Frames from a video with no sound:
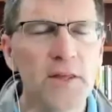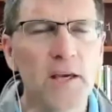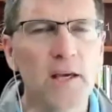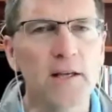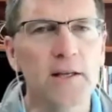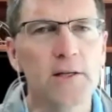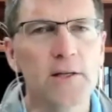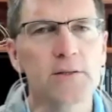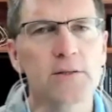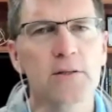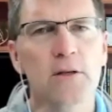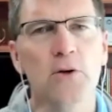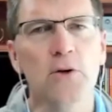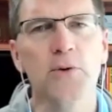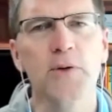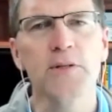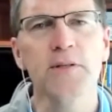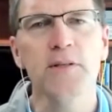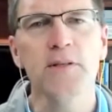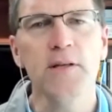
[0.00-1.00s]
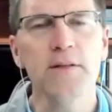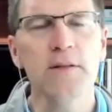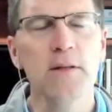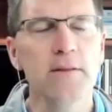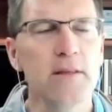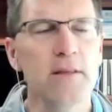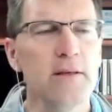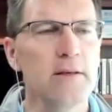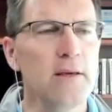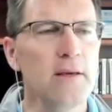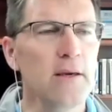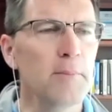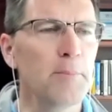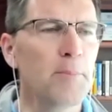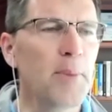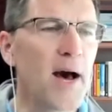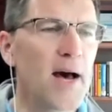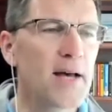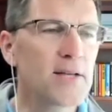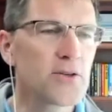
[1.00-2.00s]
it is, Kris, that the
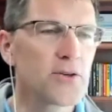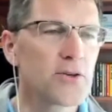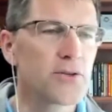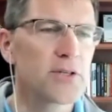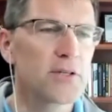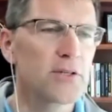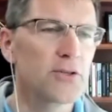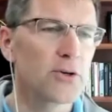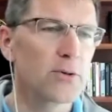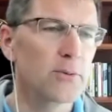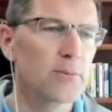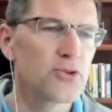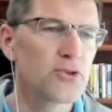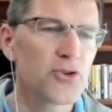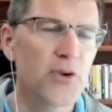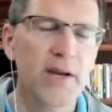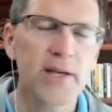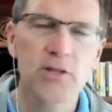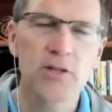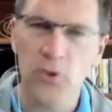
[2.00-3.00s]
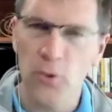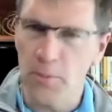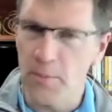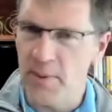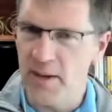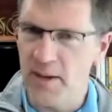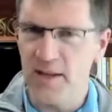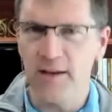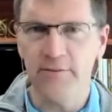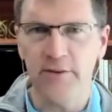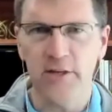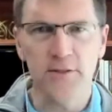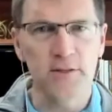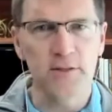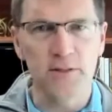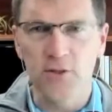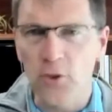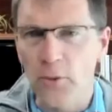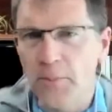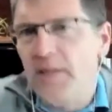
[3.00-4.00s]
imposter syndrome strikes so many of us
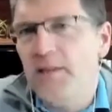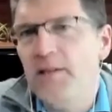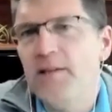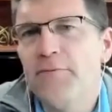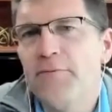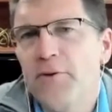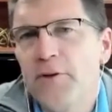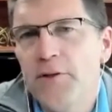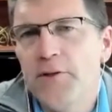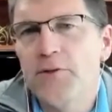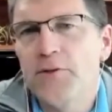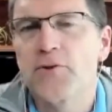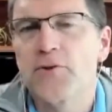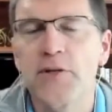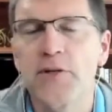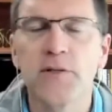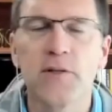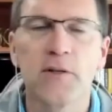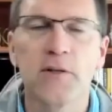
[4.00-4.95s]
in so many different industries?